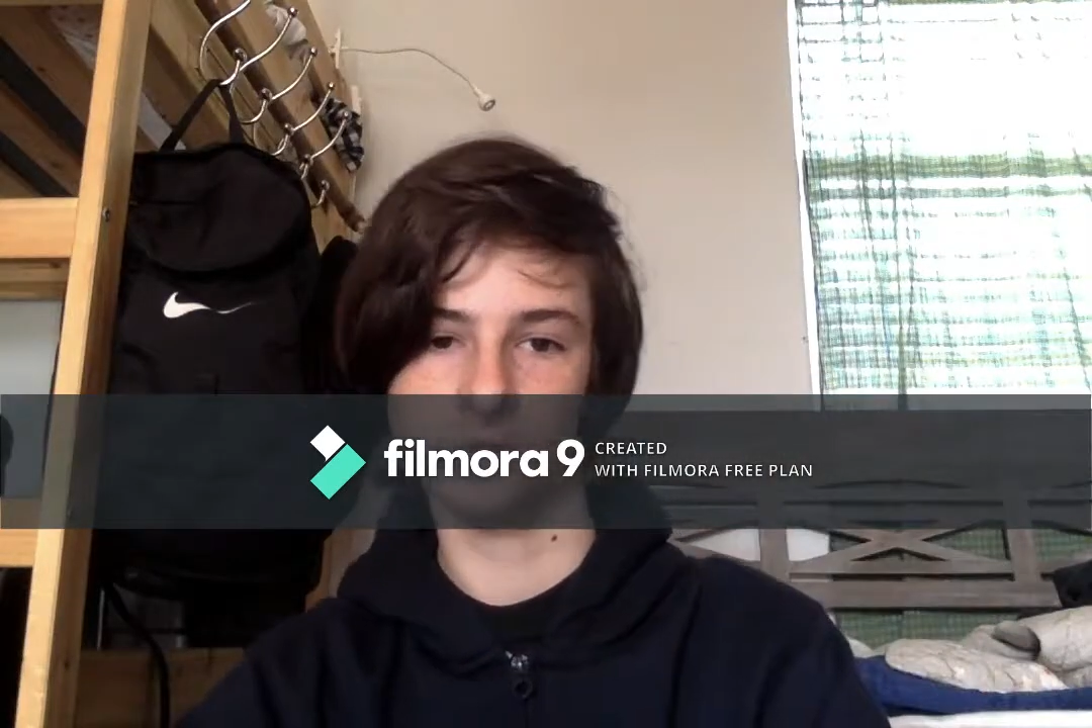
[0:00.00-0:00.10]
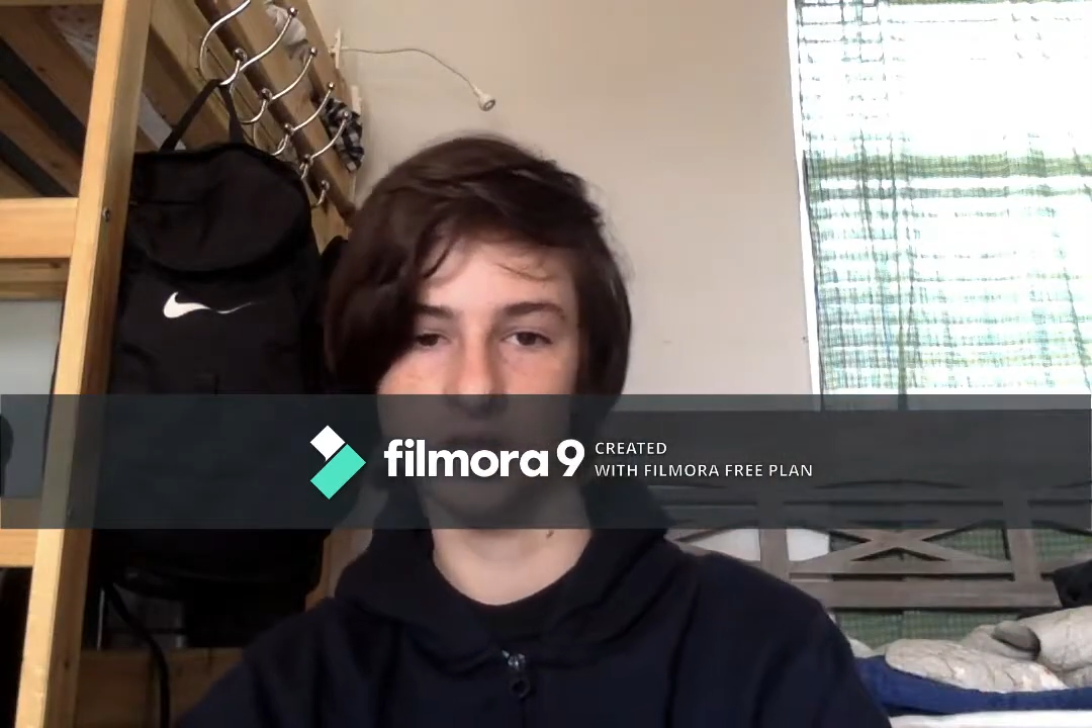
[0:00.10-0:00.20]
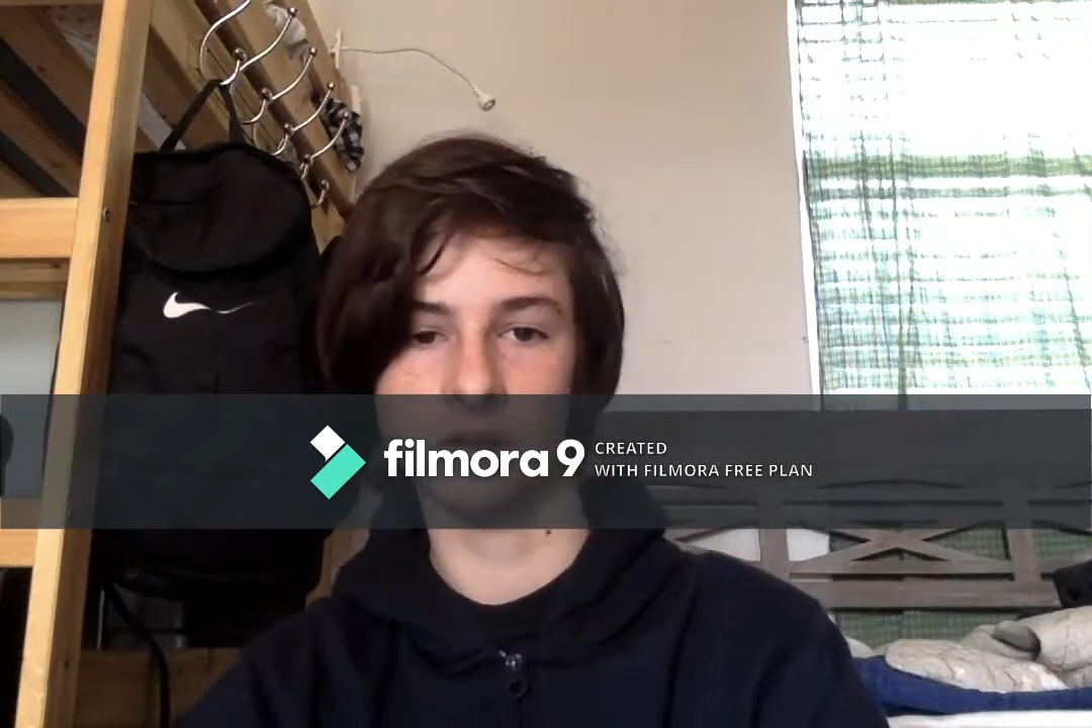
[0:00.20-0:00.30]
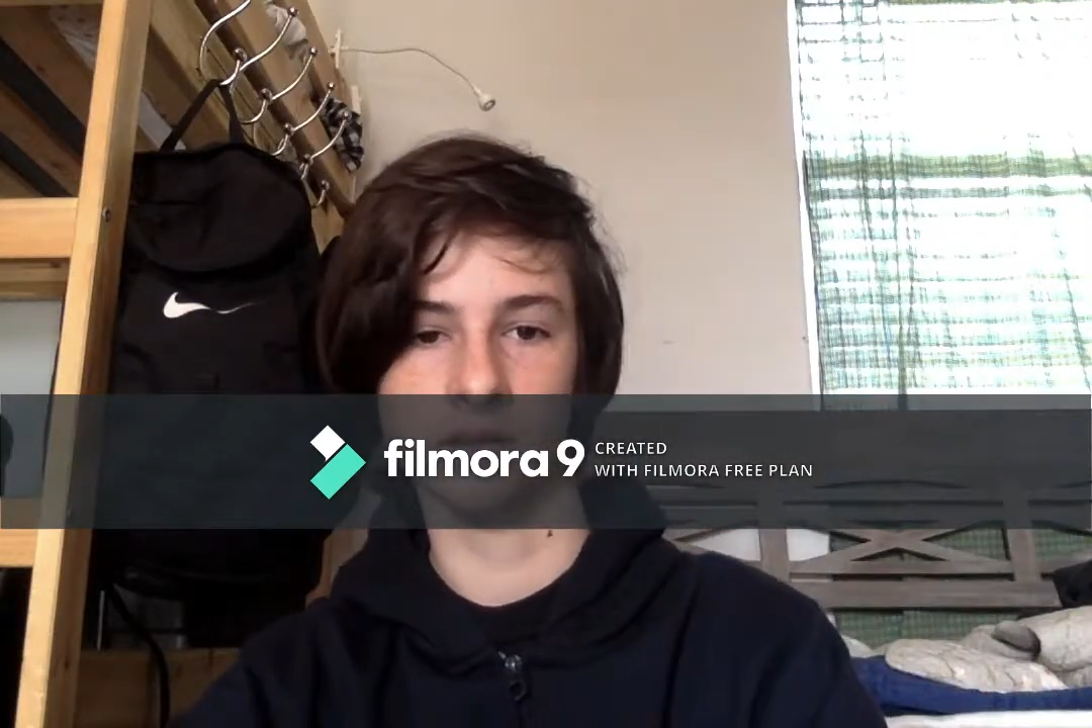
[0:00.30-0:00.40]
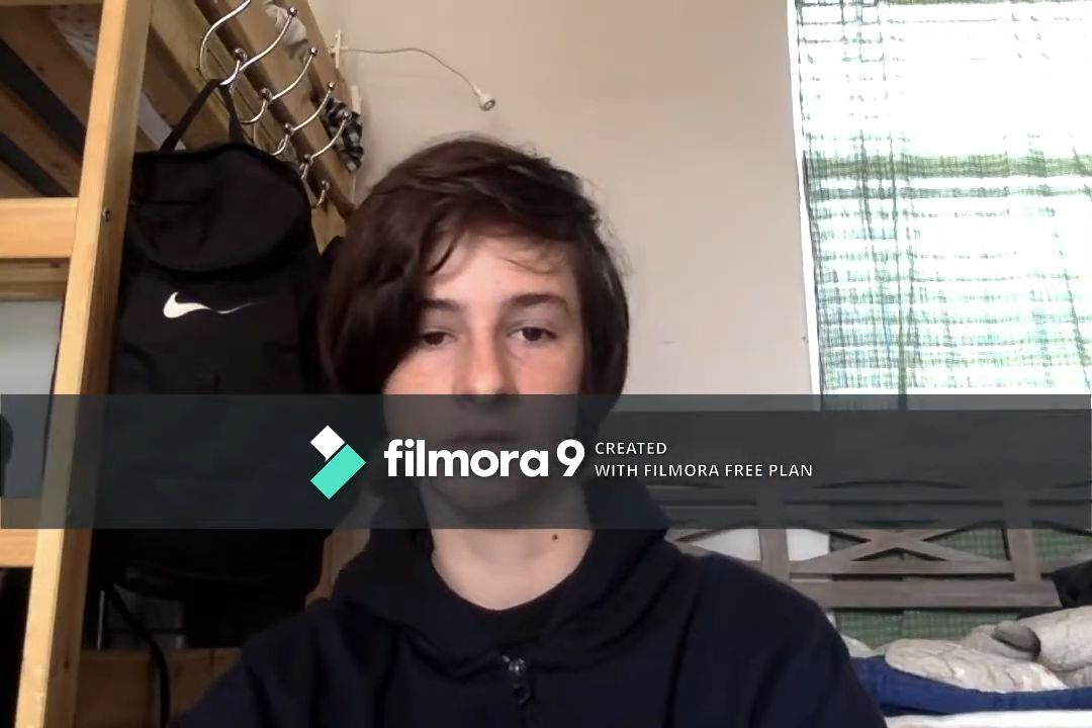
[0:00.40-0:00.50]

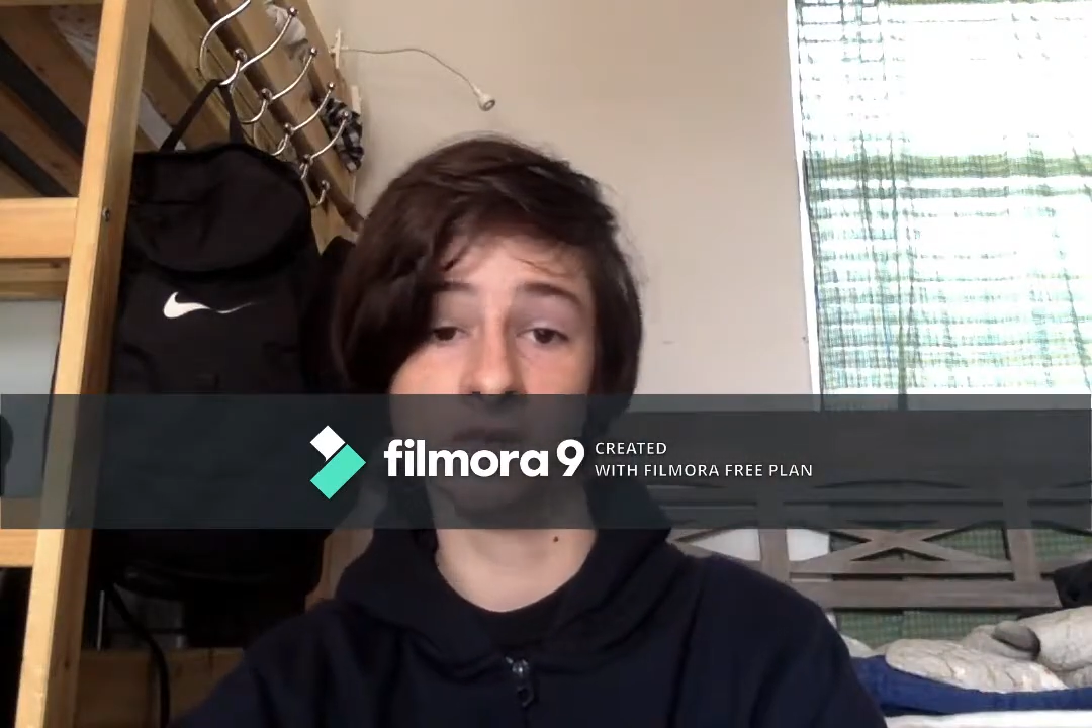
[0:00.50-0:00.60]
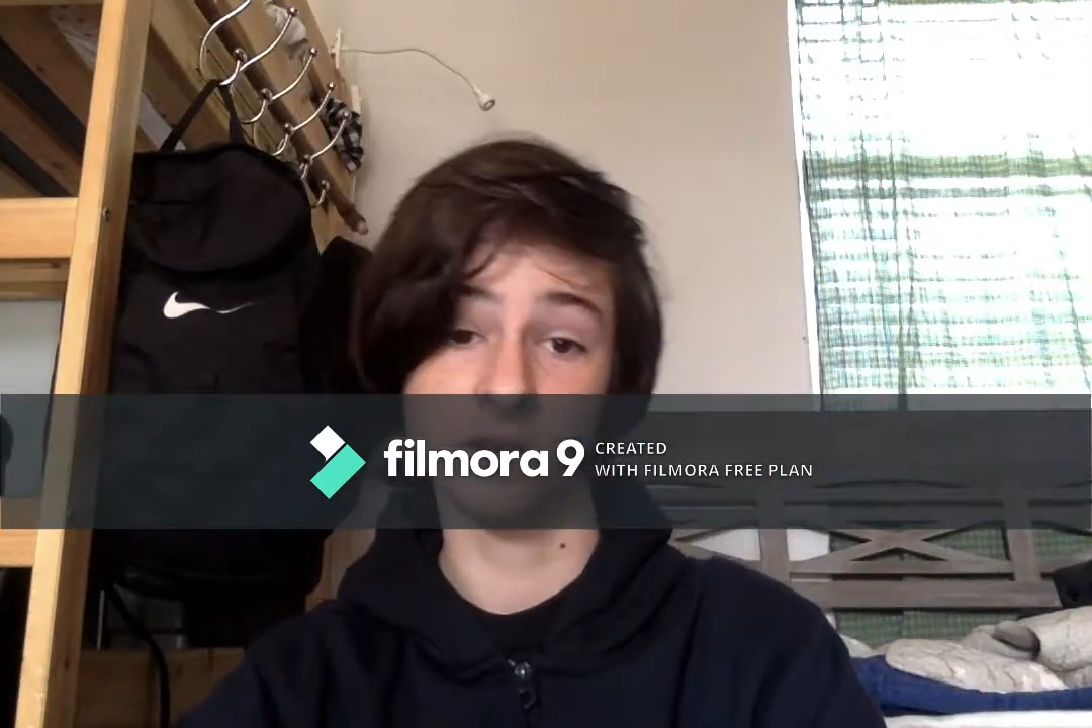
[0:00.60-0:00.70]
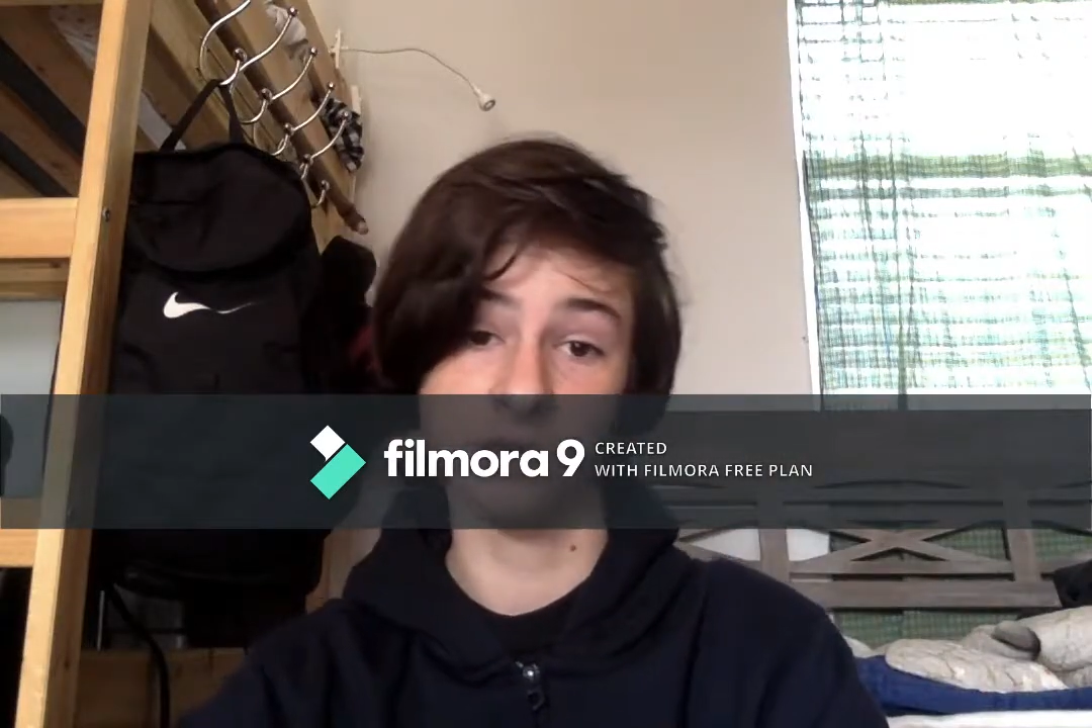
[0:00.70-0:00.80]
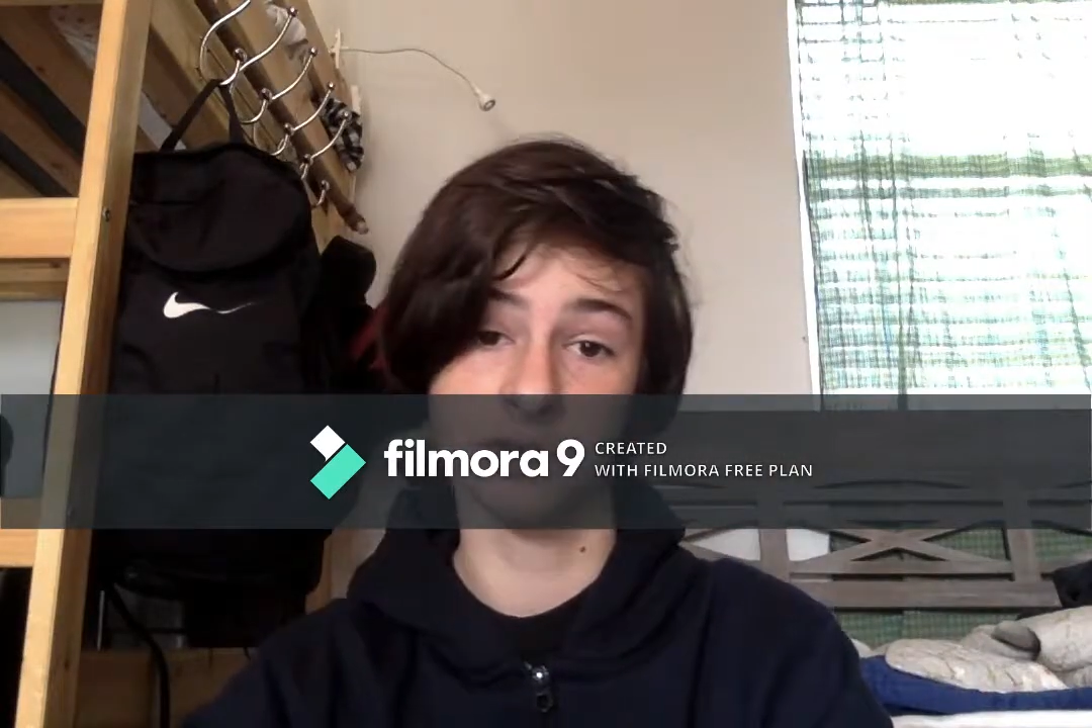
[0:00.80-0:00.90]
The genitive is